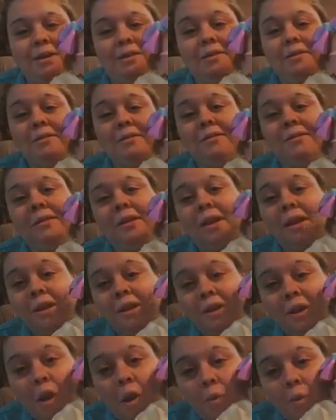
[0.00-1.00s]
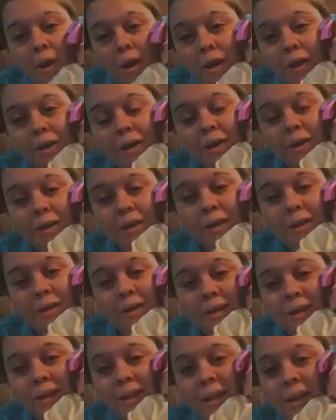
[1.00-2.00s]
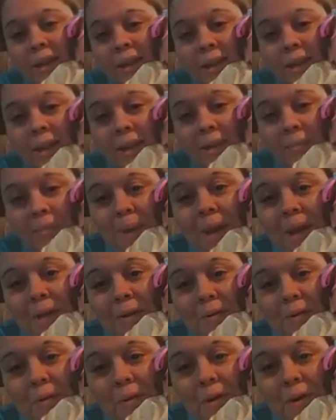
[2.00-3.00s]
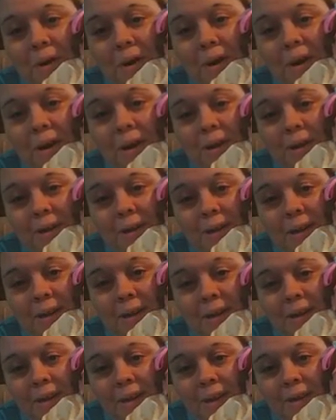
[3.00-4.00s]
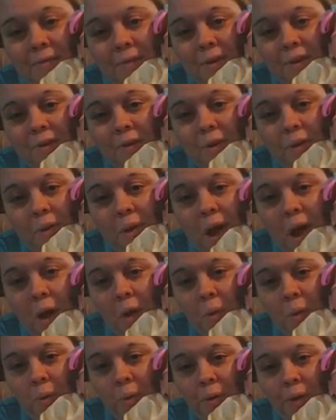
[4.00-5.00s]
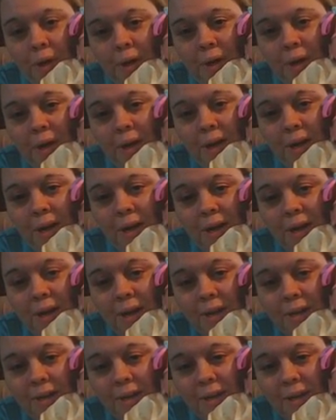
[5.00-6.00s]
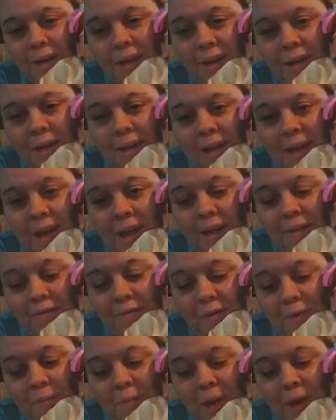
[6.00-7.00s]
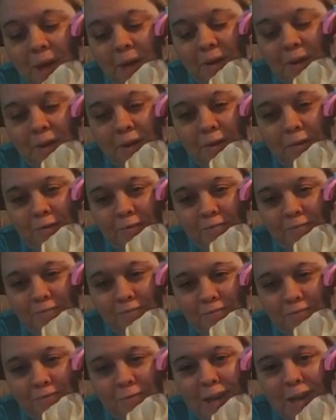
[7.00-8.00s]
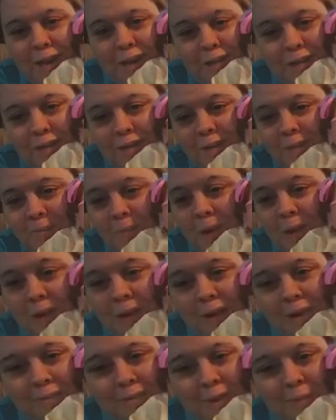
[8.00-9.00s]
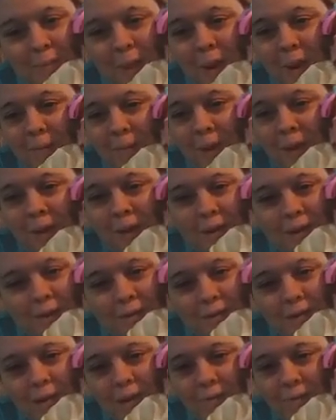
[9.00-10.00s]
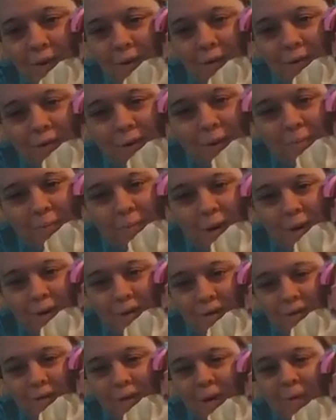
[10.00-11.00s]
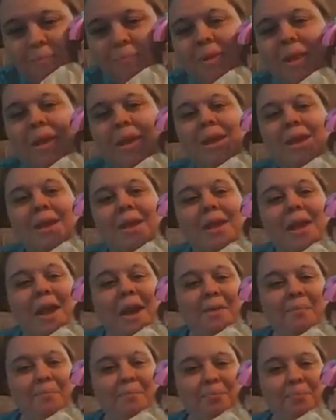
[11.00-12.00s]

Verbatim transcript: I just like go in and get Pandora and give her a little hold and hug and yeah, I feel better. Yeah, she's my diva baby and I love her so much. So, yeah.